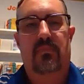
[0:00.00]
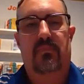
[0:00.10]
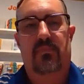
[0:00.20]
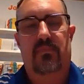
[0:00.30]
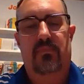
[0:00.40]

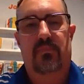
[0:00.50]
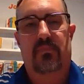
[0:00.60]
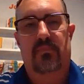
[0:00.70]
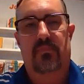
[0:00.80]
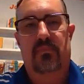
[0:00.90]

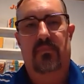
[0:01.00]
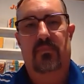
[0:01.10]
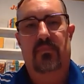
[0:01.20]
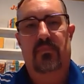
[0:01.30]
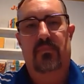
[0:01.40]

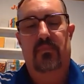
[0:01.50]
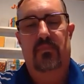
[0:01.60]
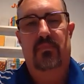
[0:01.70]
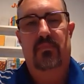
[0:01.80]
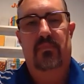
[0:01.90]

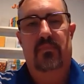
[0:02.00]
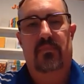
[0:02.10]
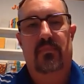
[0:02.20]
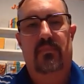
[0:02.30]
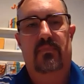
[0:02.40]

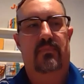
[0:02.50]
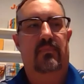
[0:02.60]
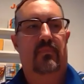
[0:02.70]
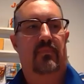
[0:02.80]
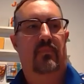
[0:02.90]

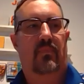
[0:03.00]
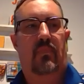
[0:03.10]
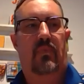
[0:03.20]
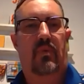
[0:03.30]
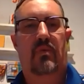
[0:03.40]

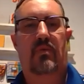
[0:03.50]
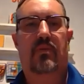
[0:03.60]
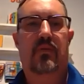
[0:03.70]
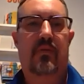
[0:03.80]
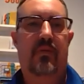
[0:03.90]
(silent)